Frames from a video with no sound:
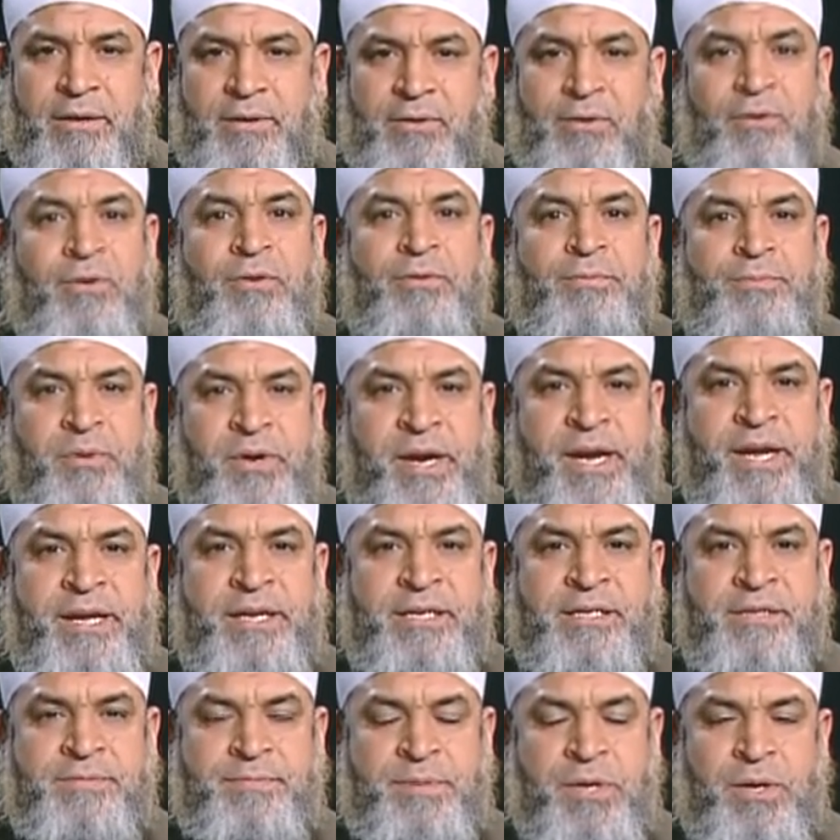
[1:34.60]
All
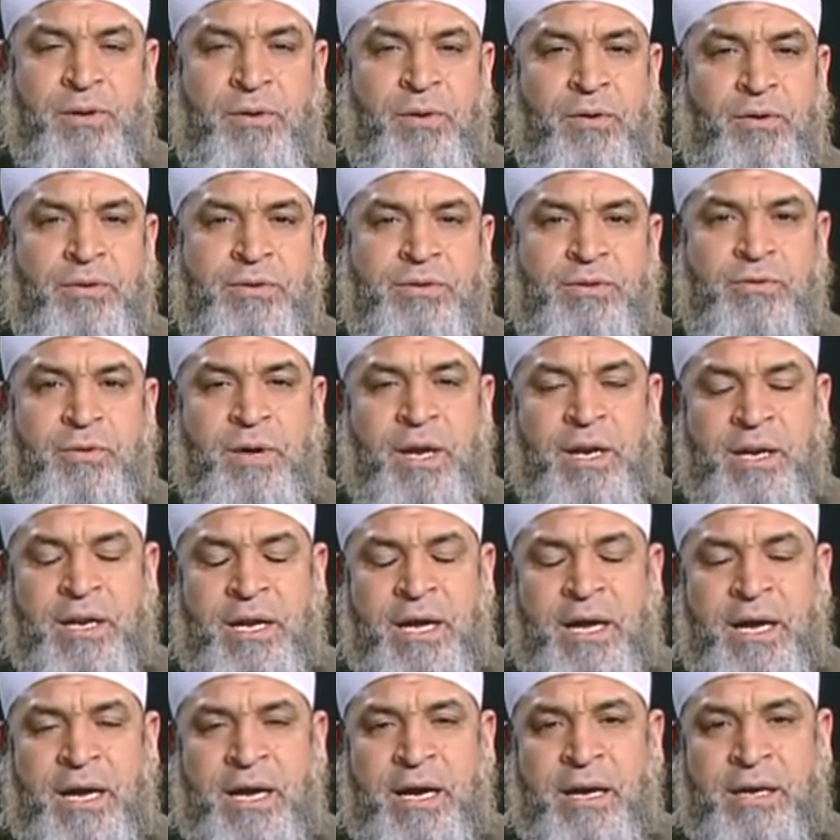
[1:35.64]
praise belongs to
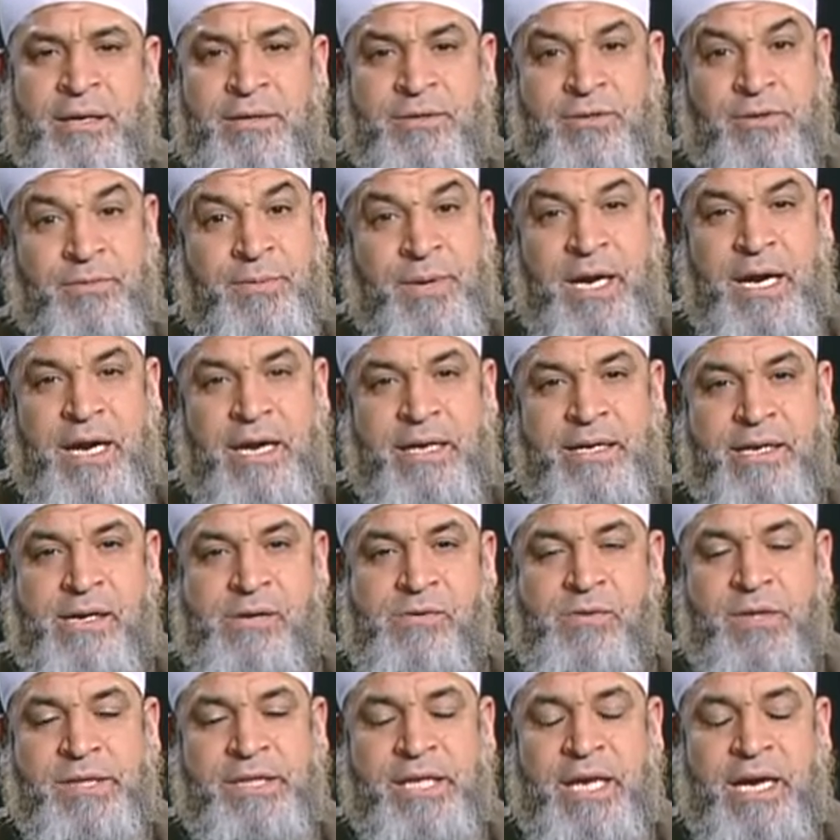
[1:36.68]
Allah subhanahu
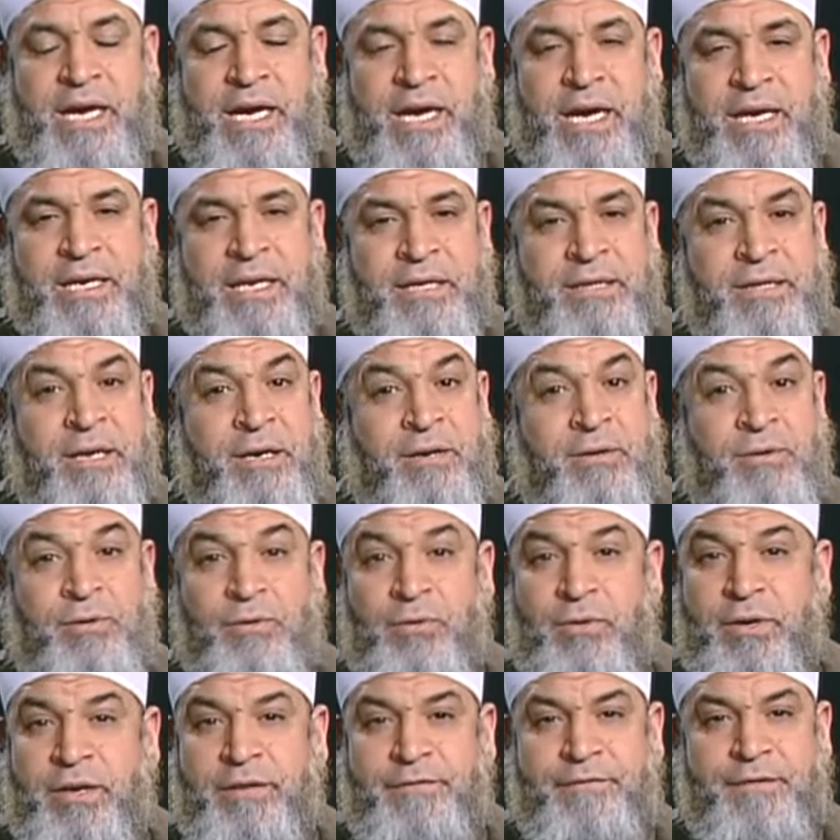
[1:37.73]
wa ta'ala, the
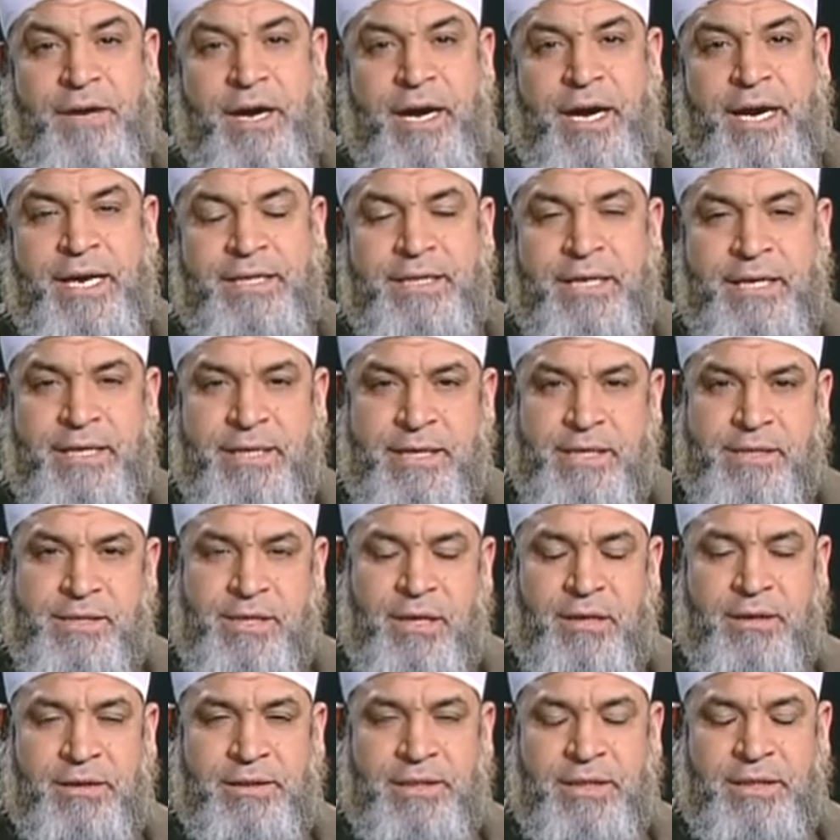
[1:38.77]
glorified and
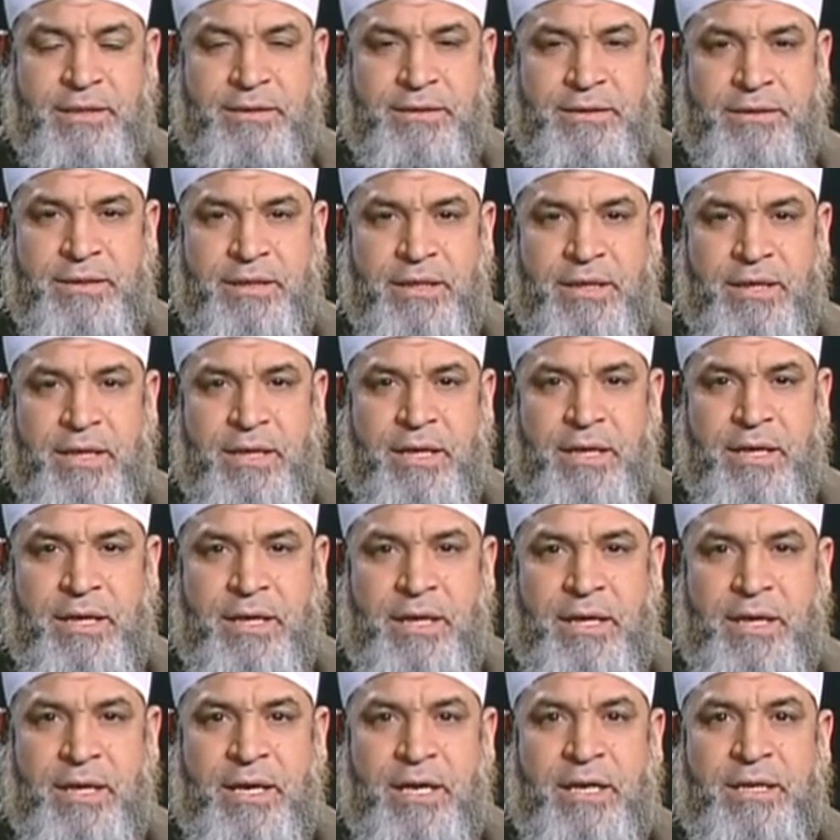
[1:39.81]
exalted,
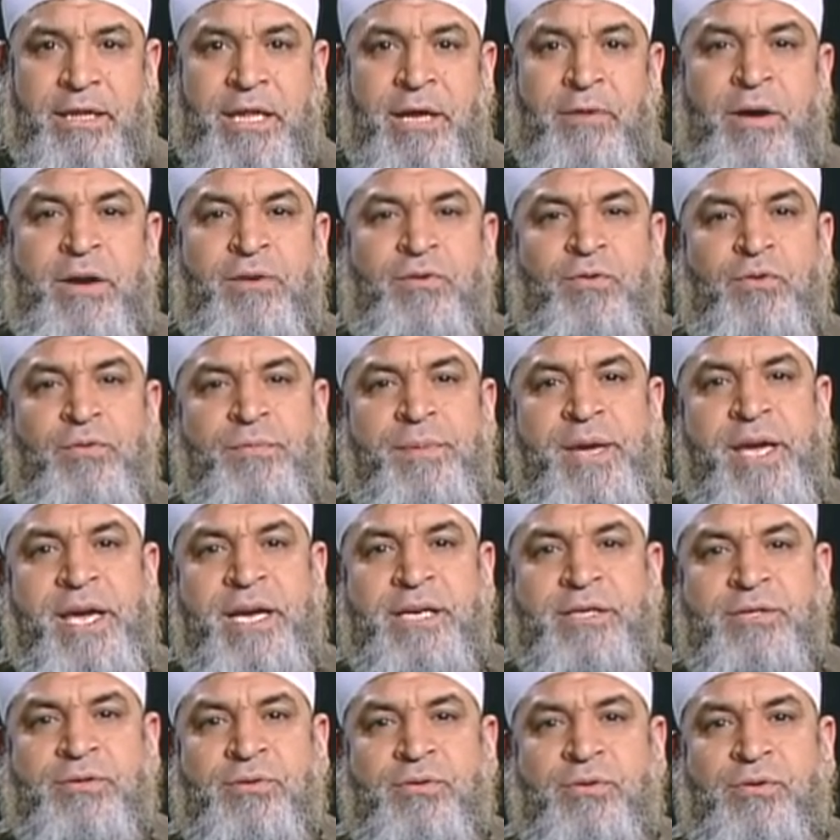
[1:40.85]
the one who
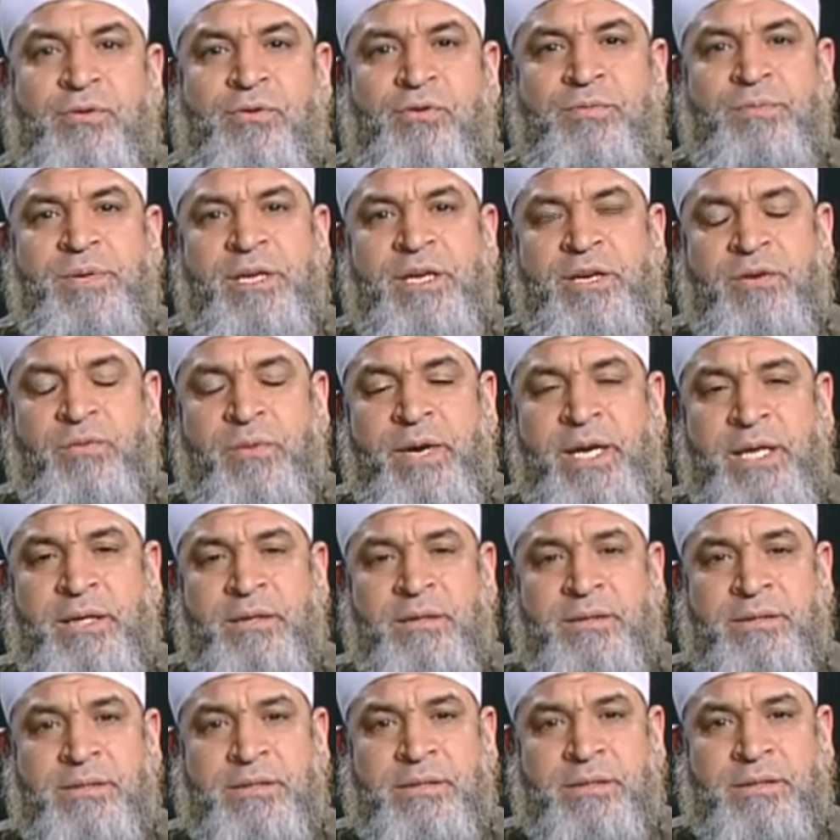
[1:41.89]
makes whom he
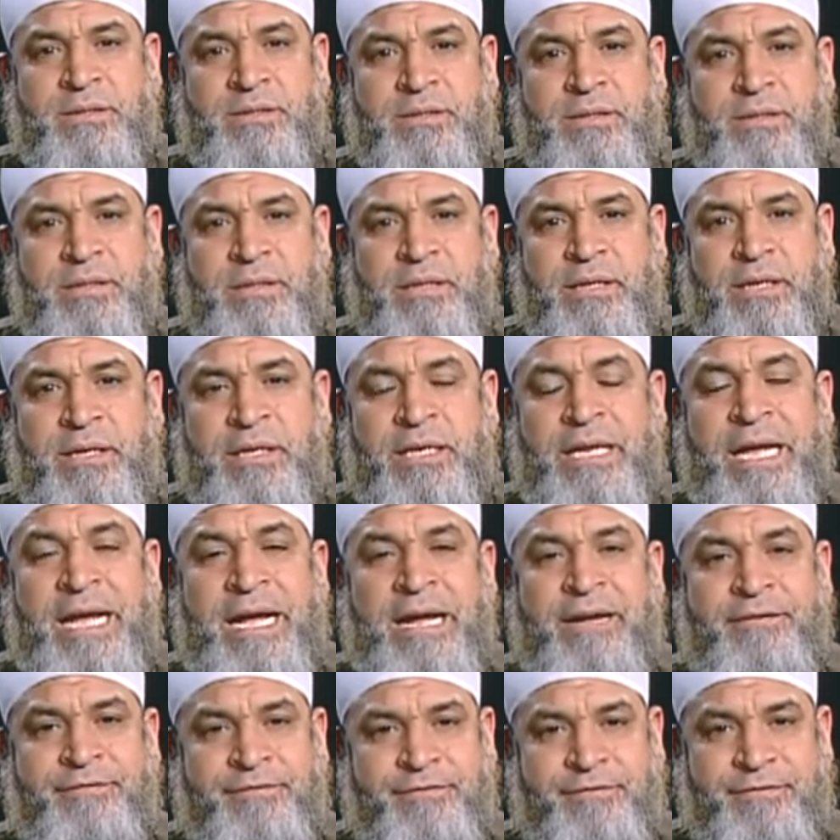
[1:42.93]
wills
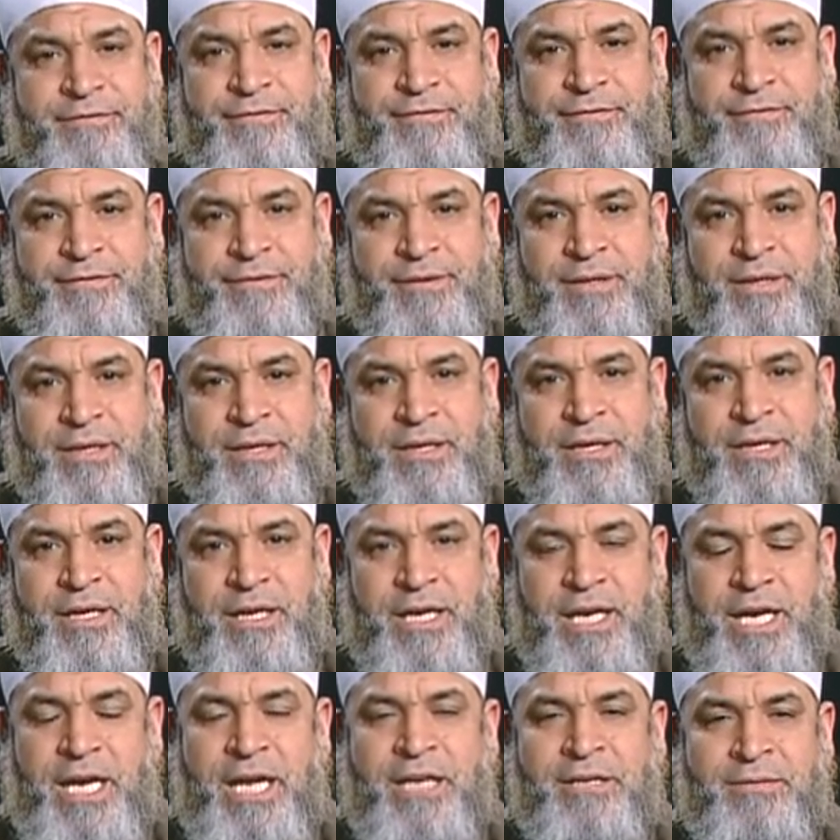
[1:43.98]
laugh
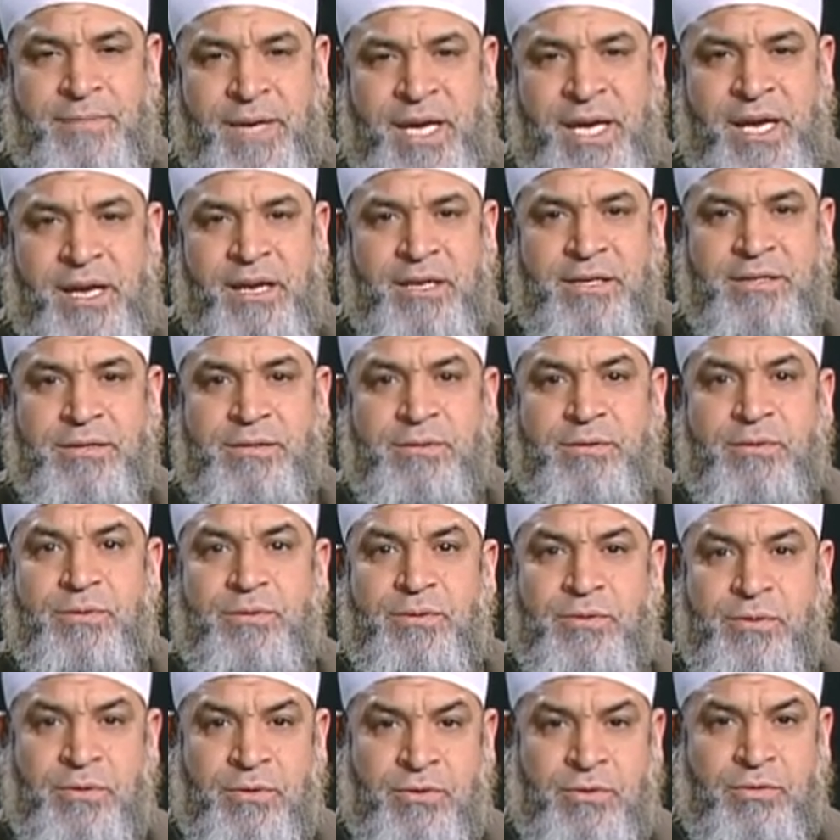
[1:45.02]
and makes
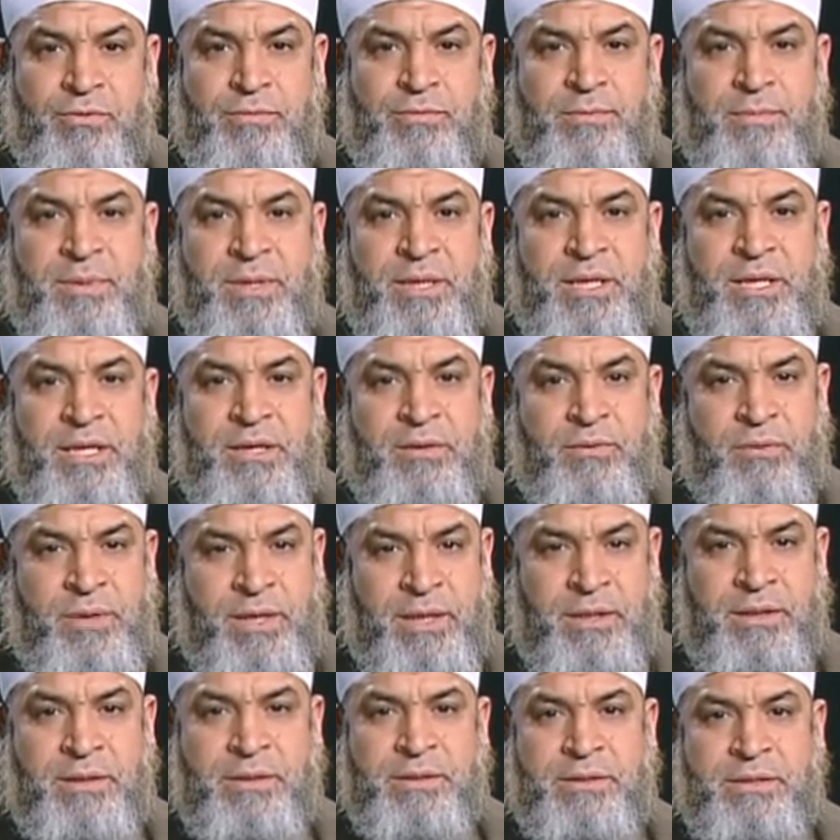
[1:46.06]
whom he
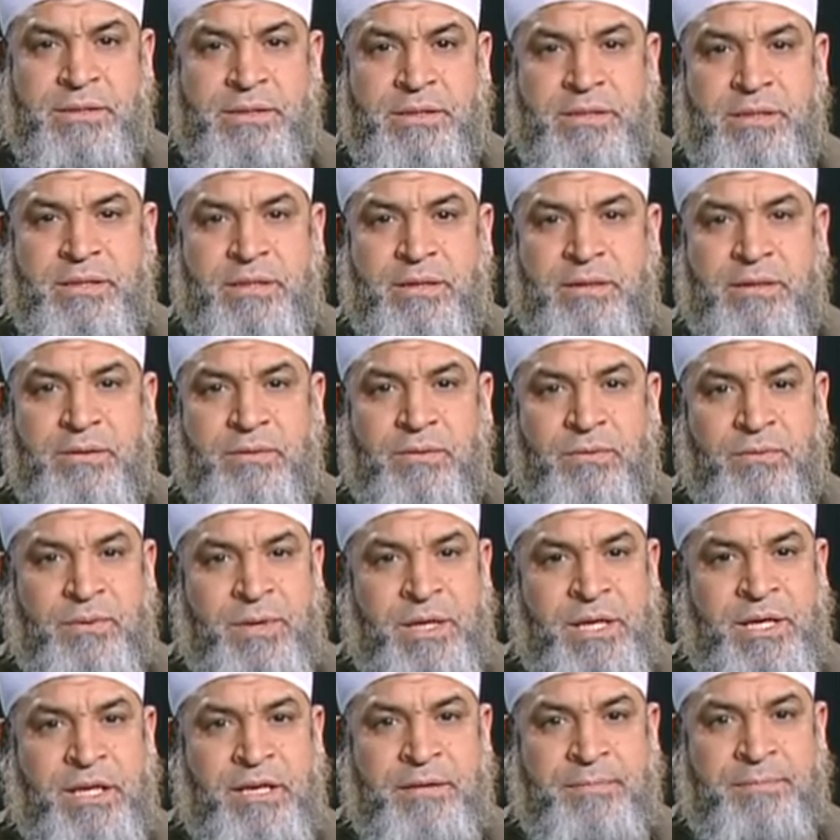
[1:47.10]
wills
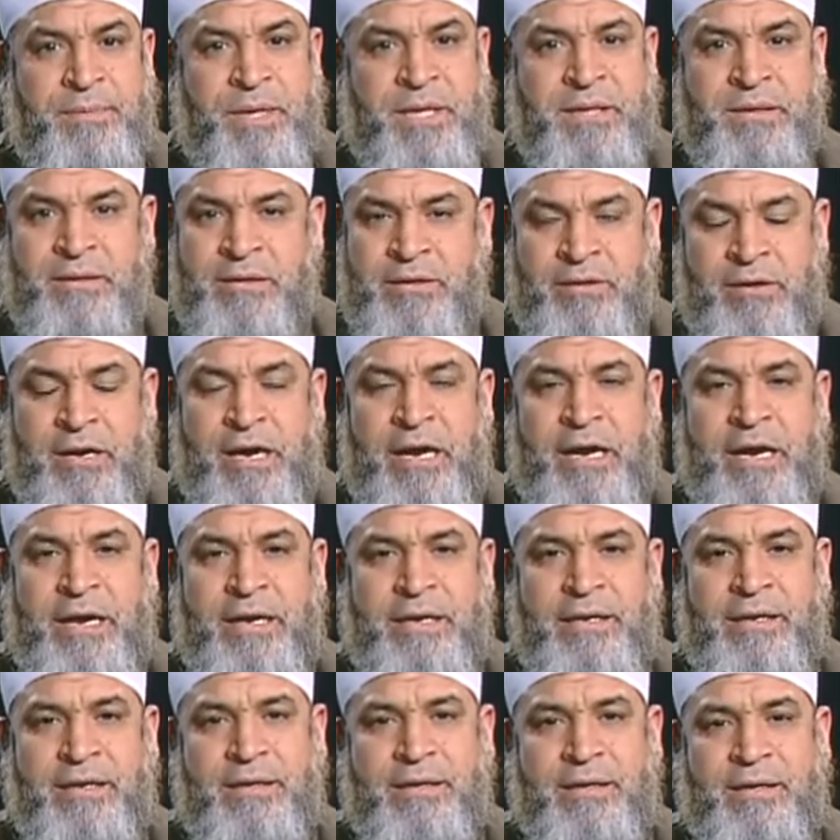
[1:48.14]
weep and
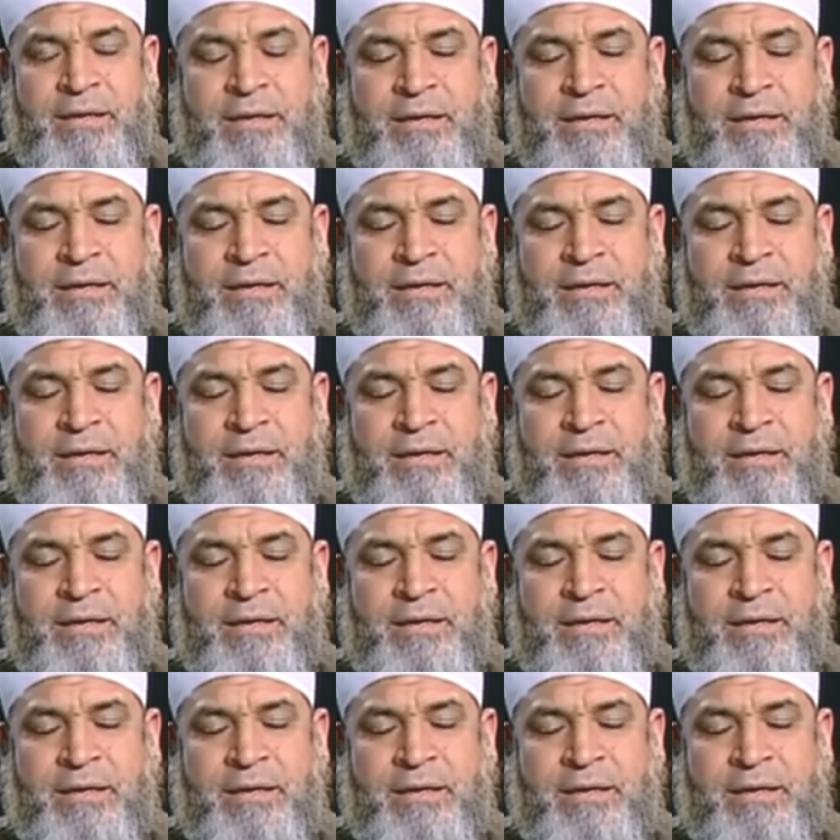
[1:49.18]
cry.